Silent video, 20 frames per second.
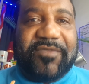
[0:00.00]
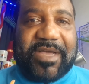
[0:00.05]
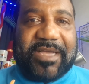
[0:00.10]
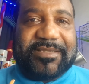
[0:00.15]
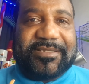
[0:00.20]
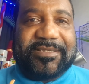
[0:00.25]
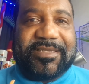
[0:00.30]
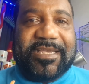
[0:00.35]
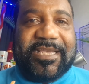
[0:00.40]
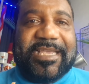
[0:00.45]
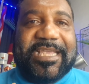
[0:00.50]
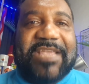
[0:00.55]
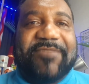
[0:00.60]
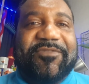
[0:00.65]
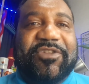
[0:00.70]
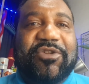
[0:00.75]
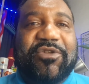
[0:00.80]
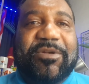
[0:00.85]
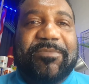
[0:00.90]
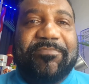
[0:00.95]
us.
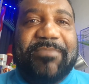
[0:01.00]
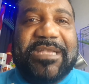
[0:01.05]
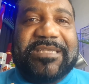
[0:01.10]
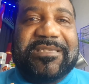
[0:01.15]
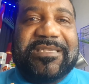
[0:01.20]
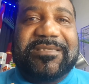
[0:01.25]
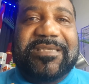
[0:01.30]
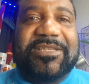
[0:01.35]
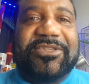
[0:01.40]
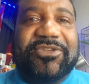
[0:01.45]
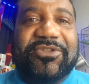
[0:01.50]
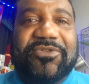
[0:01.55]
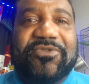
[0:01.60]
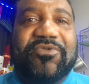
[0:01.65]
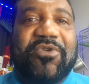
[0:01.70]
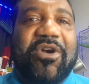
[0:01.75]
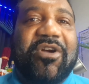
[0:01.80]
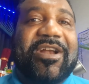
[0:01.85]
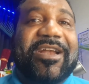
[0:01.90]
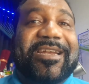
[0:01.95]
If you're in business and
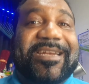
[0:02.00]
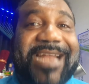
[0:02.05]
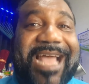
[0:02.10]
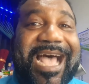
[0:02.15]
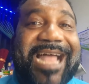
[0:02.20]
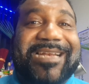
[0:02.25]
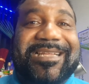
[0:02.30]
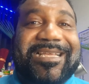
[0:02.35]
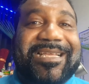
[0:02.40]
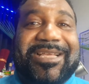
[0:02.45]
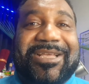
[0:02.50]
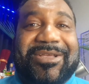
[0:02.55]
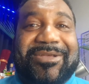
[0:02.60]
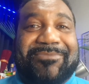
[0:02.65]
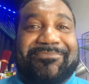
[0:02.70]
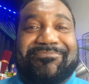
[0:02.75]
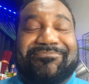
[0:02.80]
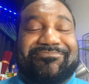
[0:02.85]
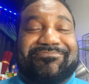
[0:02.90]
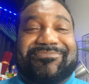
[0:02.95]
you are not
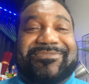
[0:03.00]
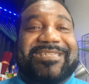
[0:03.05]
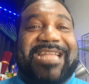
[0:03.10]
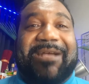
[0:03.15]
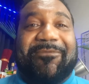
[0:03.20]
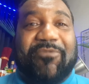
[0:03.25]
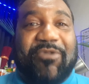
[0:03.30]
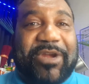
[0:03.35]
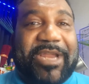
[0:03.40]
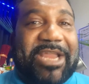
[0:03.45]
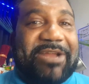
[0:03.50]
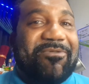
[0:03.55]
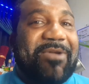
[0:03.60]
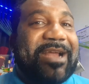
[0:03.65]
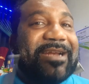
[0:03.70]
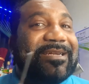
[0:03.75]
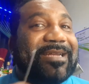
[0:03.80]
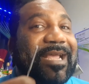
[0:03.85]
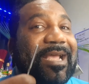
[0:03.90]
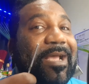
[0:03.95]
networking
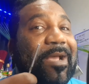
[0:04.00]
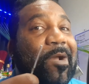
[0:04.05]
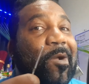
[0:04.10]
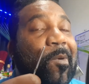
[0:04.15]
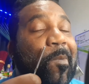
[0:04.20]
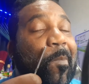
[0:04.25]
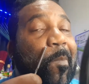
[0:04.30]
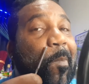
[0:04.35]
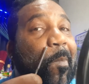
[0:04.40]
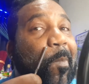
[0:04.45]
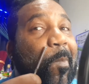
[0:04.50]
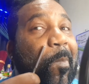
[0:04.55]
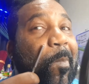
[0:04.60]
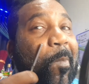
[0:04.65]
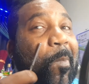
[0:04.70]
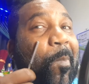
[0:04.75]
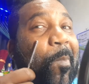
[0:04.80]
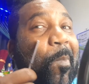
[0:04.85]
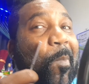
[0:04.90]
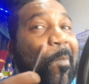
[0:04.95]
right now,
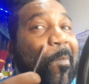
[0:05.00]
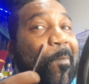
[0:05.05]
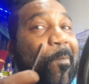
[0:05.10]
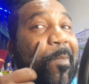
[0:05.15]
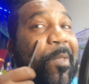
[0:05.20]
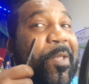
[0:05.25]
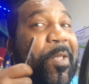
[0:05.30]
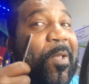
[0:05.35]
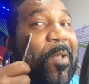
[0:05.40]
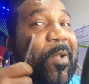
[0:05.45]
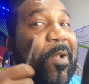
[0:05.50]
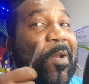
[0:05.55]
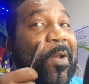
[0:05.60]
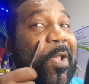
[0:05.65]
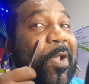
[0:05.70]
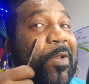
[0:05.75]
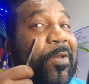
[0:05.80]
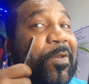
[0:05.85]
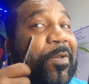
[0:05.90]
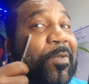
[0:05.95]
making
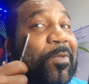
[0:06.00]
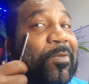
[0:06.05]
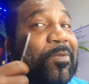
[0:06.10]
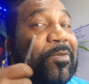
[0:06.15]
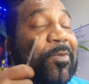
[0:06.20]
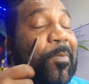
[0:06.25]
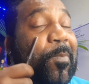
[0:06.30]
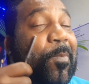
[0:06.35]
connections,